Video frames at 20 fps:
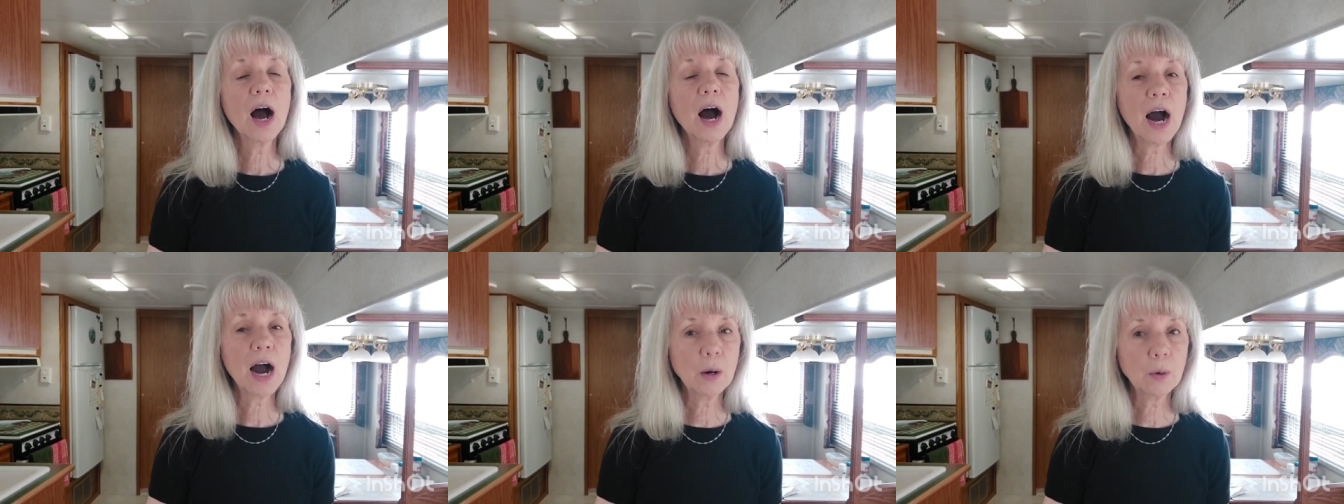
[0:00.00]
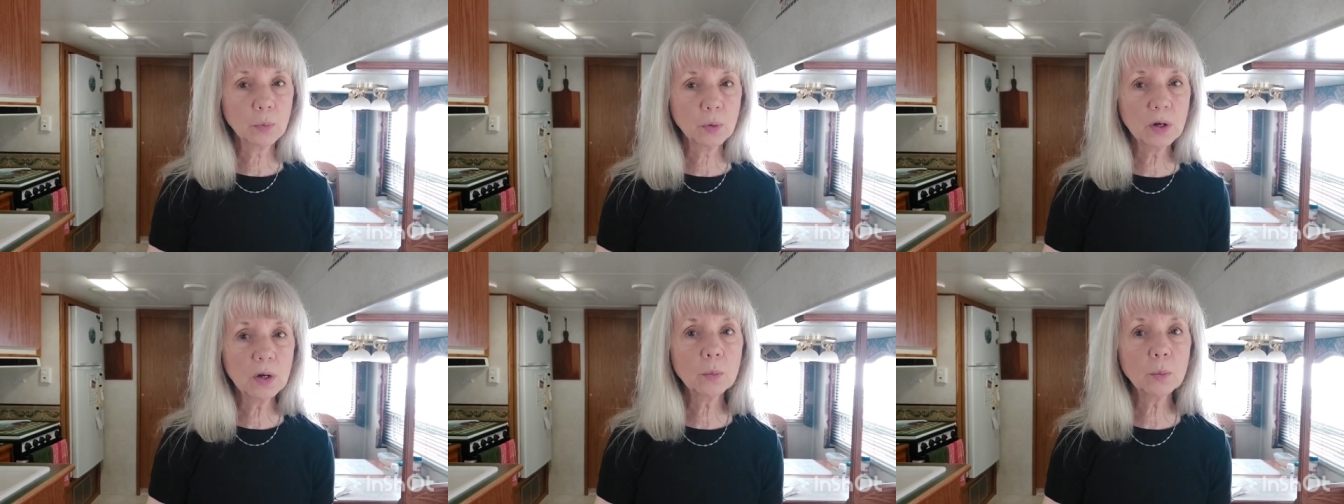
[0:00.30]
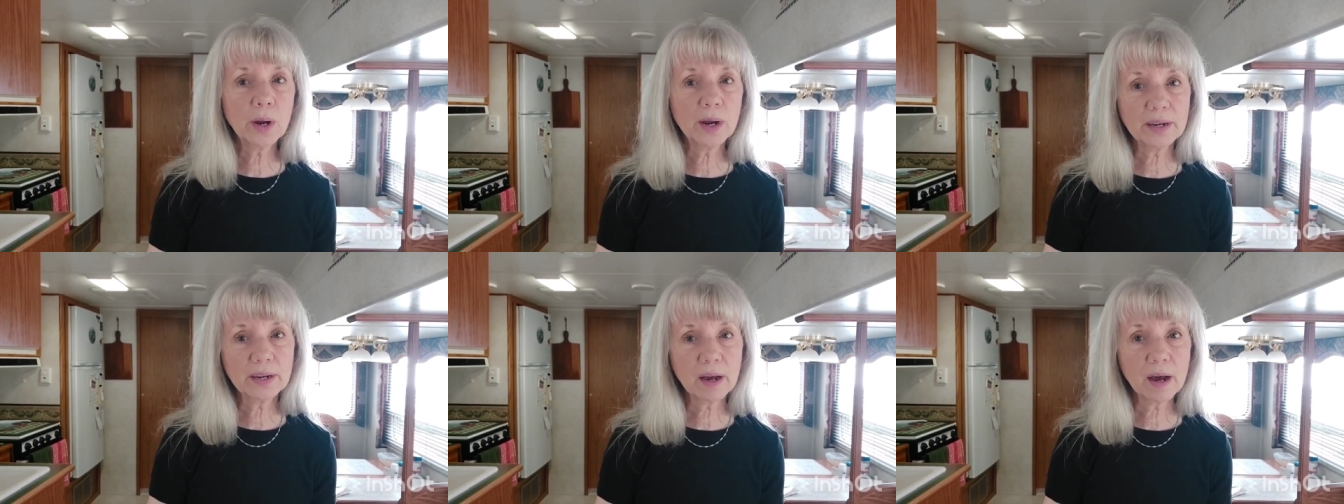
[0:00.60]
I will
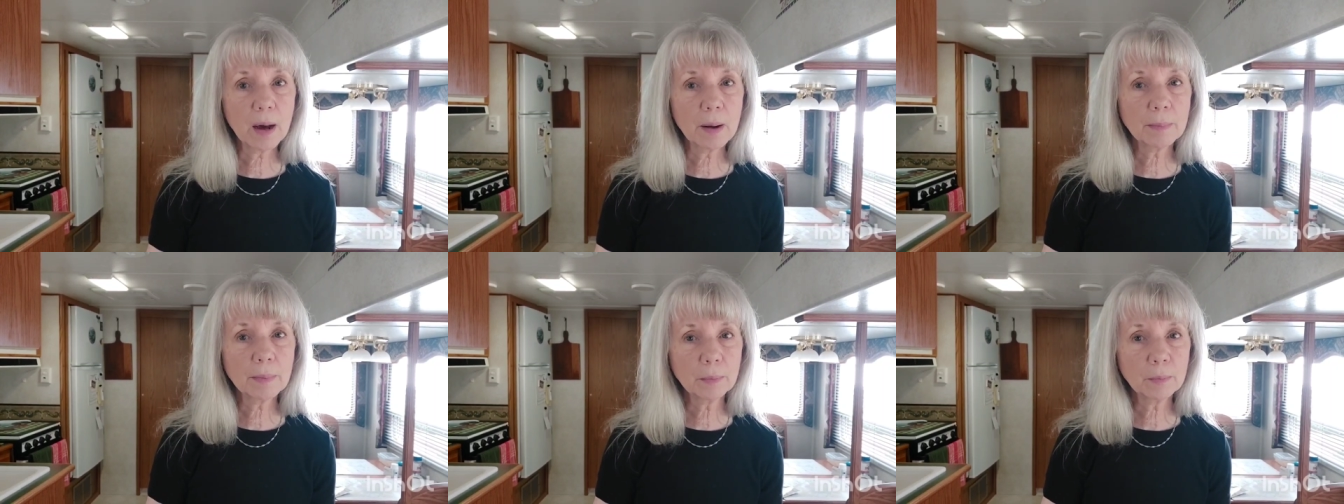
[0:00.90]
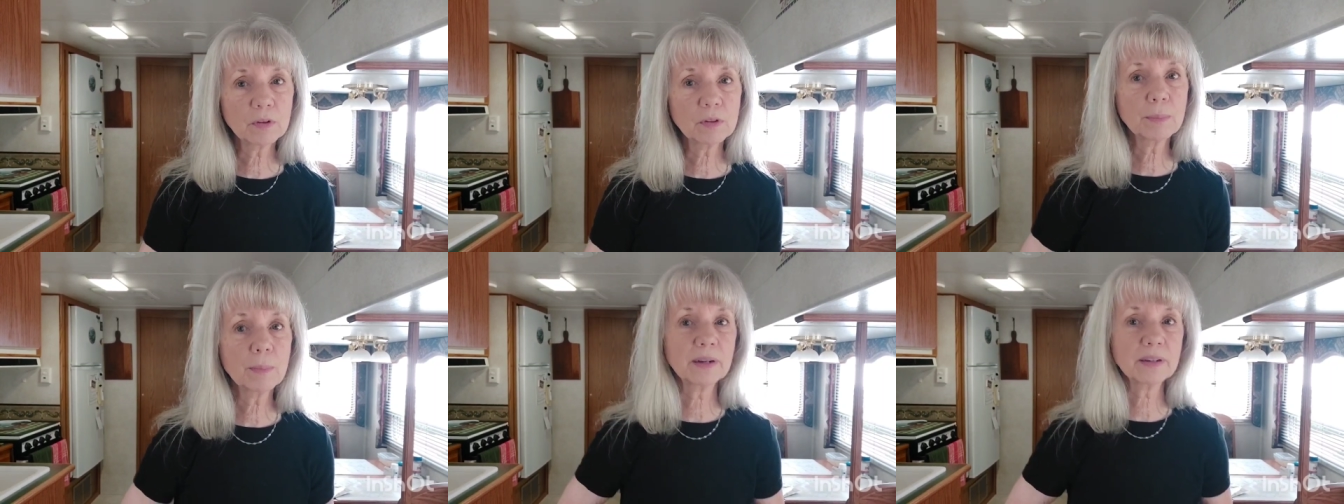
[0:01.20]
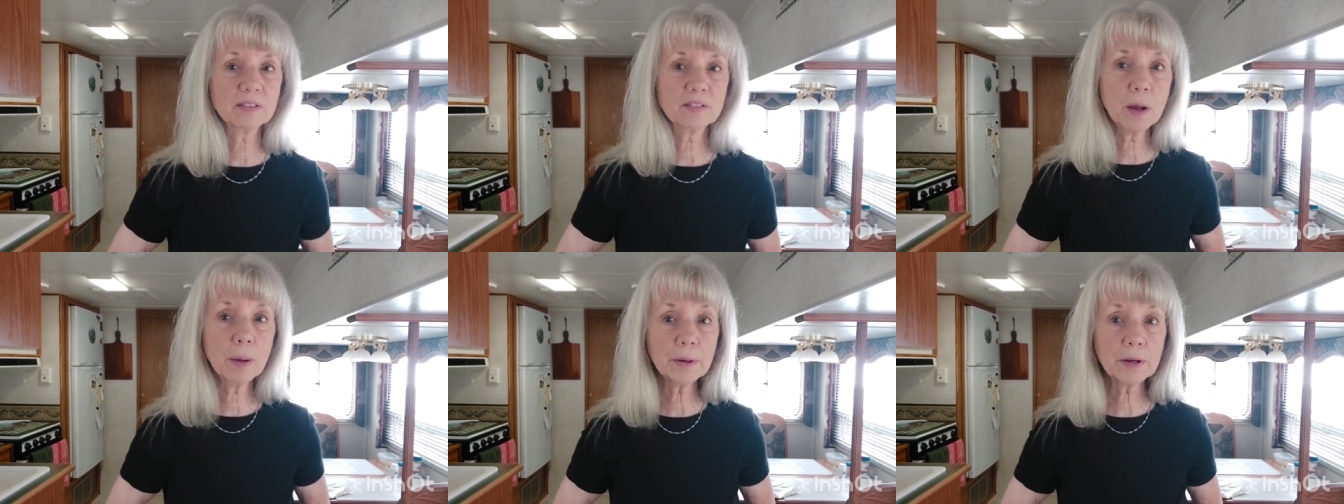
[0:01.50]
wake up with my
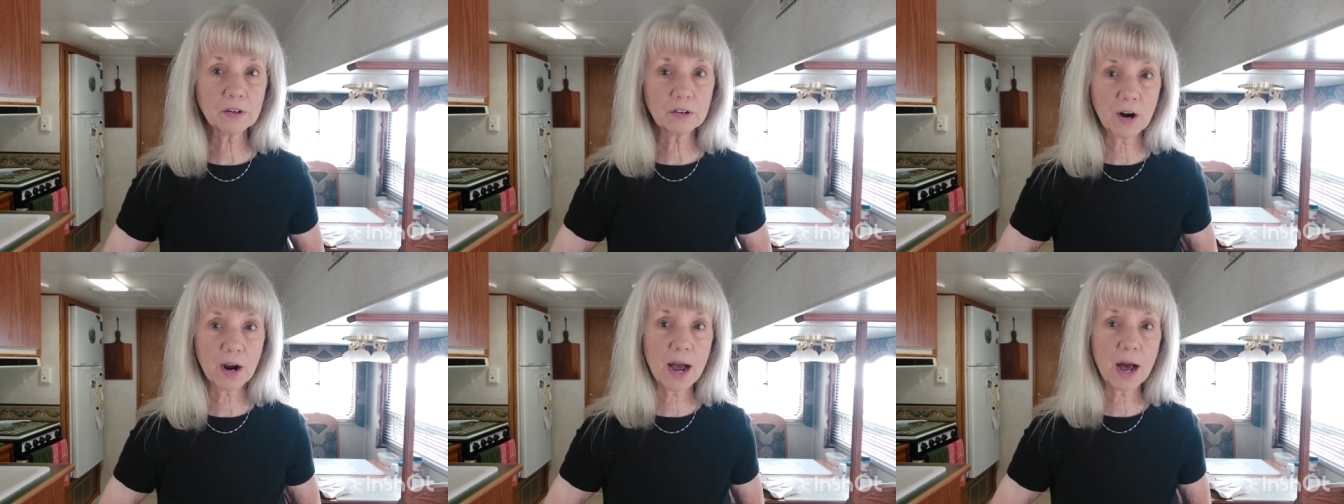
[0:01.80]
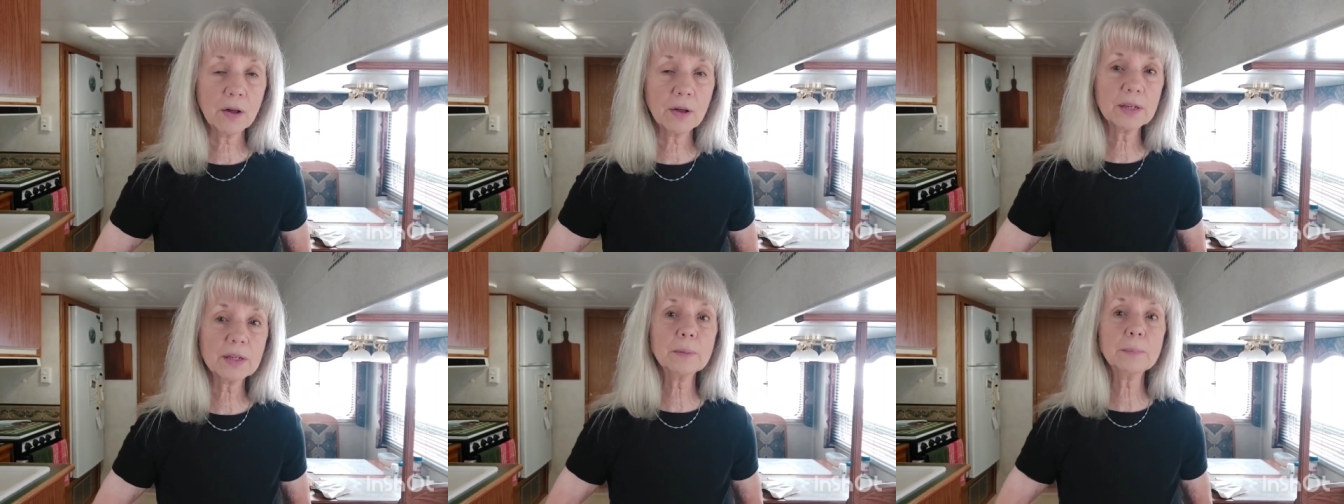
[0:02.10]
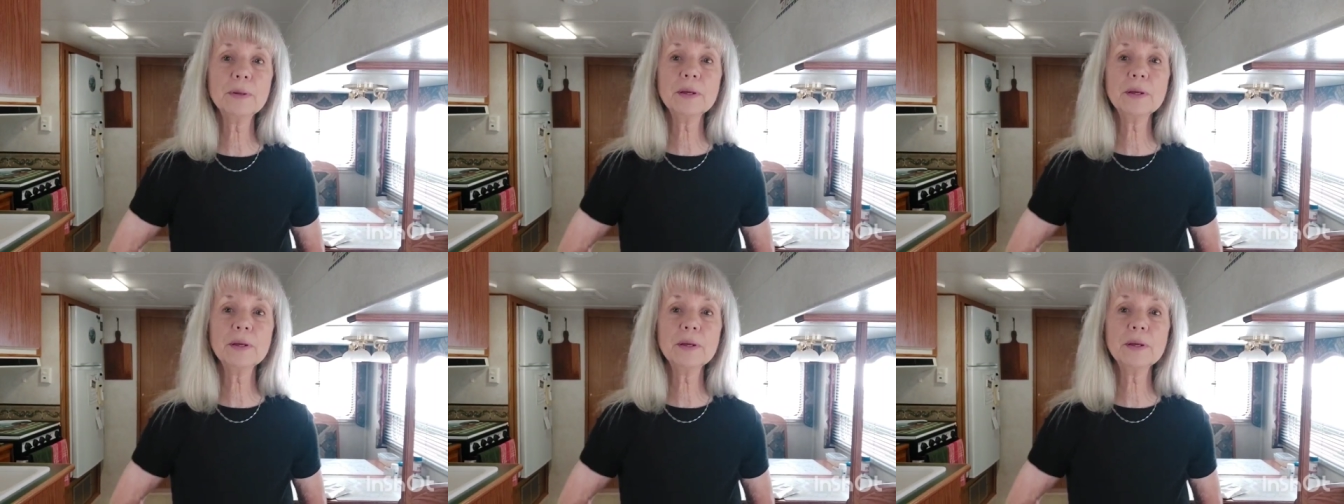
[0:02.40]
stomach growling